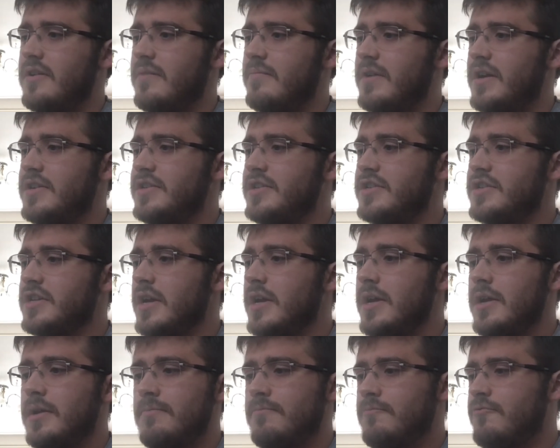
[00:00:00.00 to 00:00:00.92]
I might just
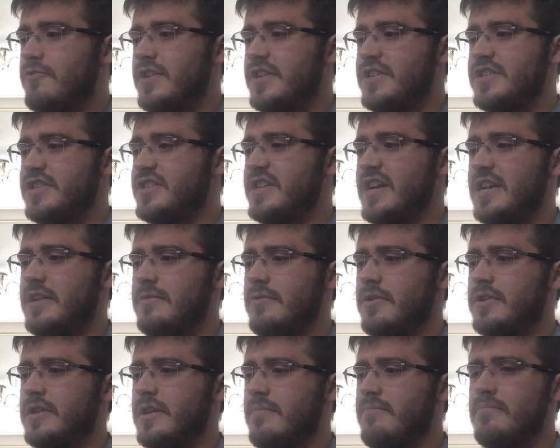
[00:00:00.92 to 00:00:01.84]
quickly just say the
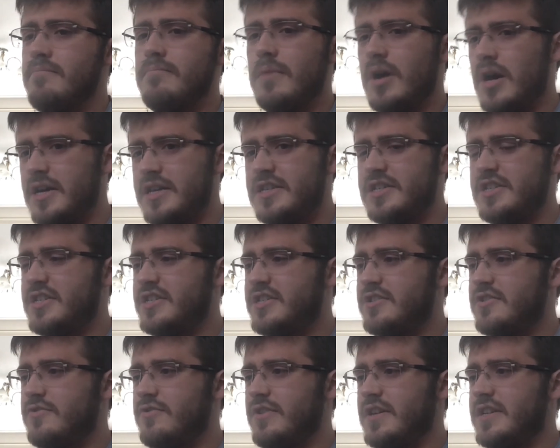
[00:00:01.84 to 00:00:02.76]
word and might
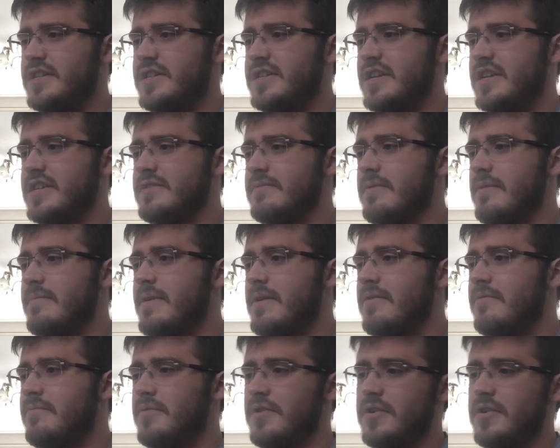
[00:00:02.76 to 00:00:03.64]
just quickly say something about it,